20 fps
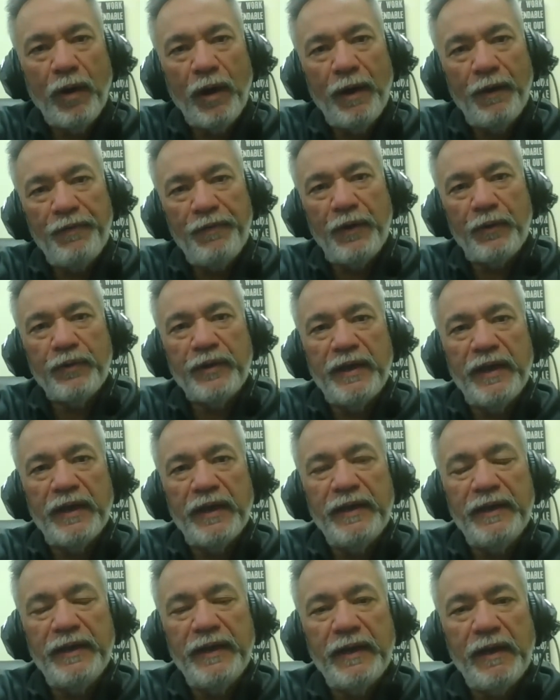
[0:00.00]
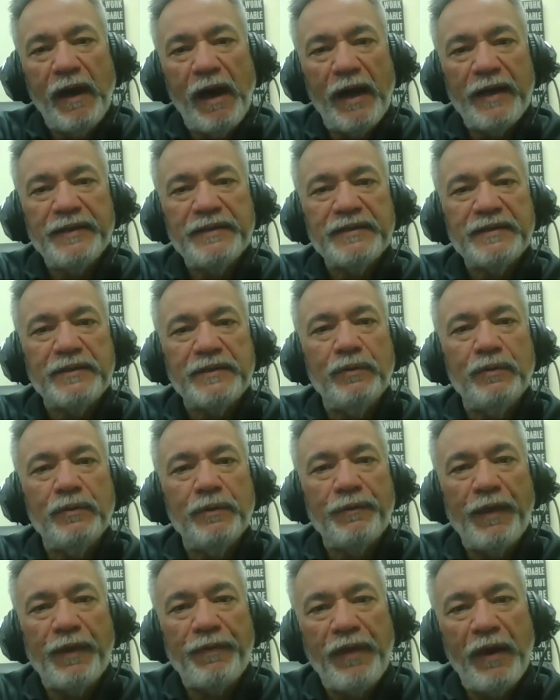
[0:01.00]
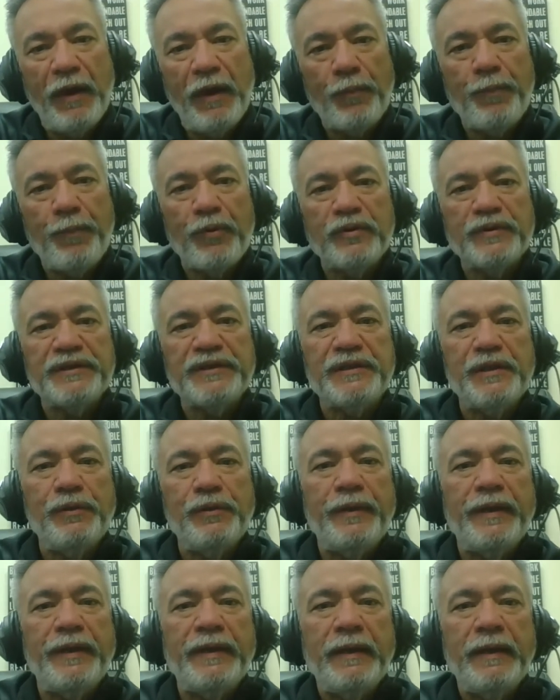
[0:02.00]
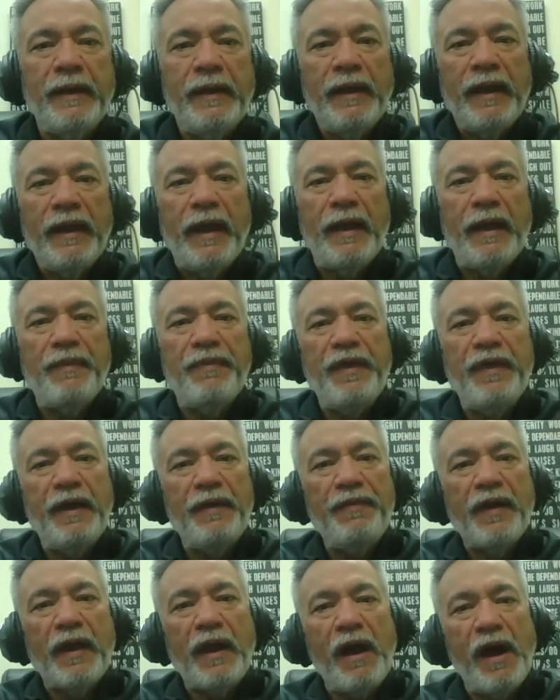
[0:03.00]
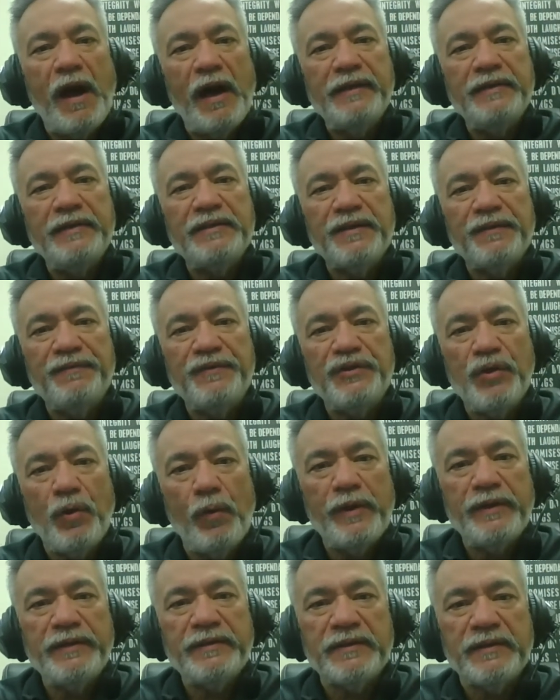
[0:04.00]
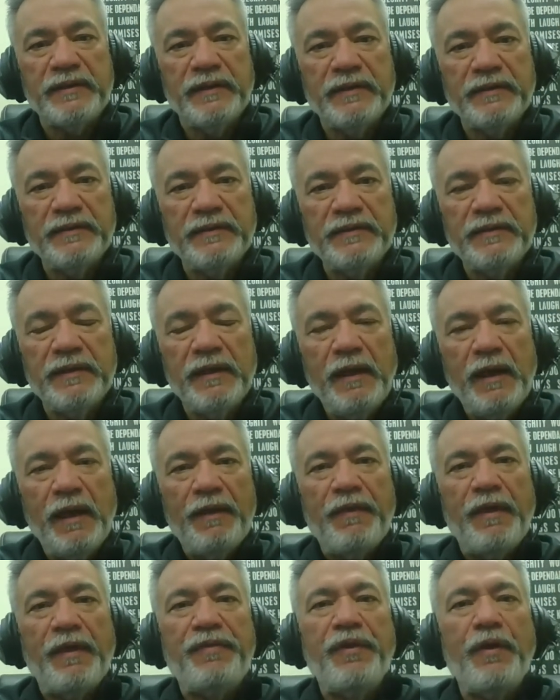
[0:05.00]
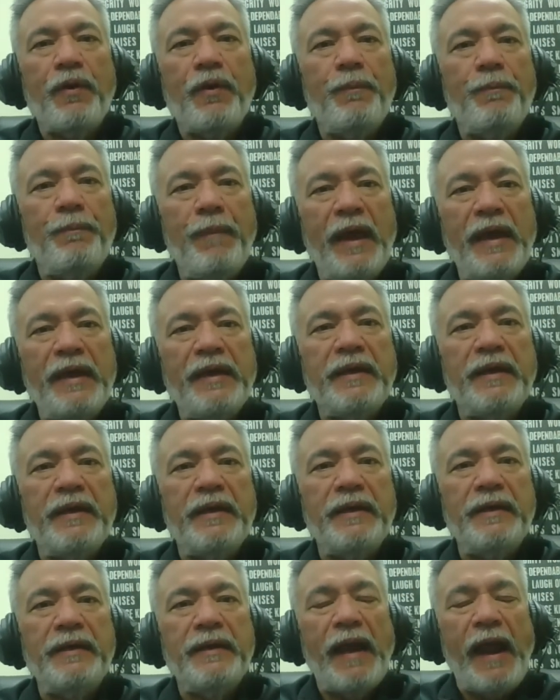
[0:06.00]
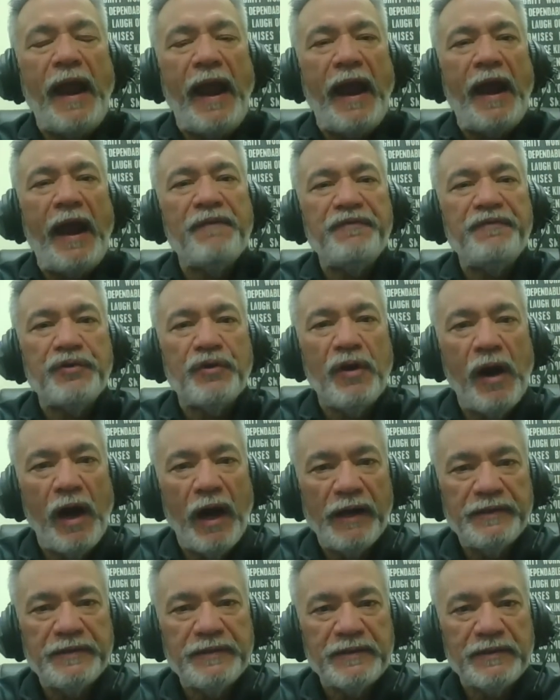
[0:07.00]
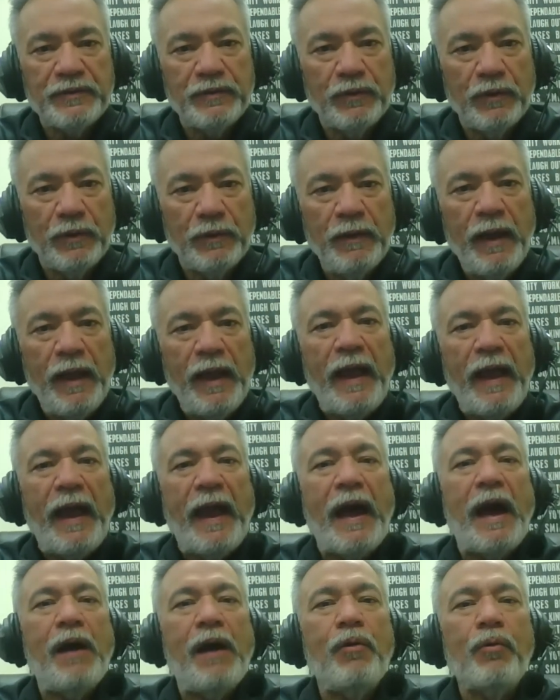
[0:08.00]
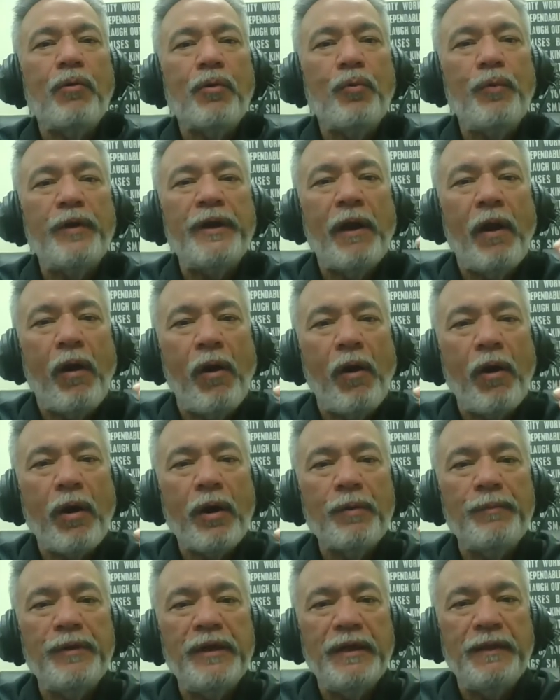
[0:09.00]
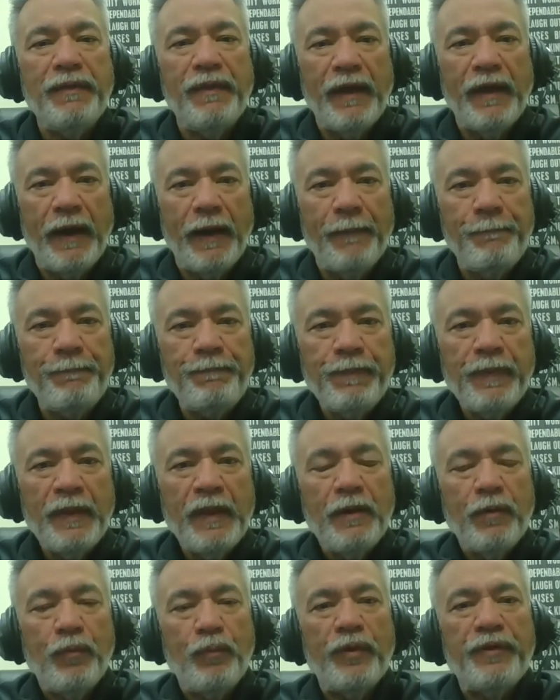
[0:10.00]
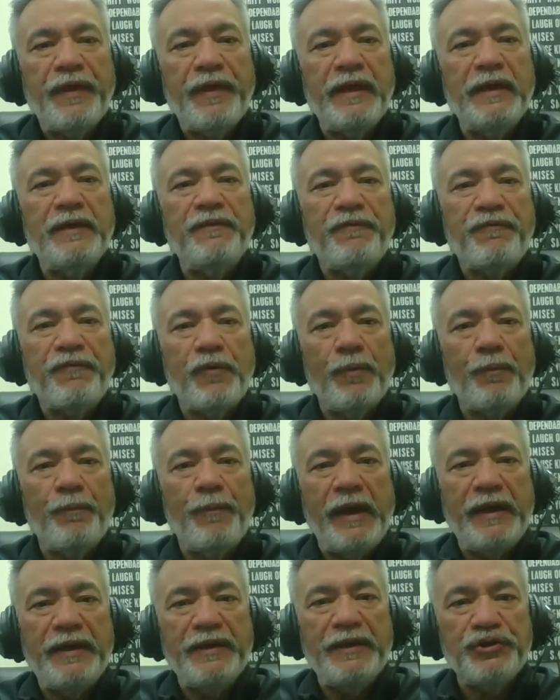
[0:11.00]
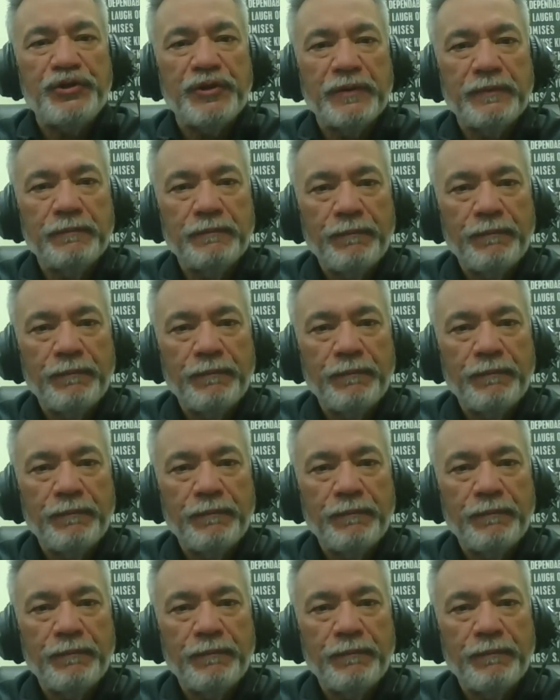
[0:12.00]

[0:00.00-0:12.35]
they're getting in high school, that they're pursuing, and then the kinds of choices that they're making after high school? How are we arming them with information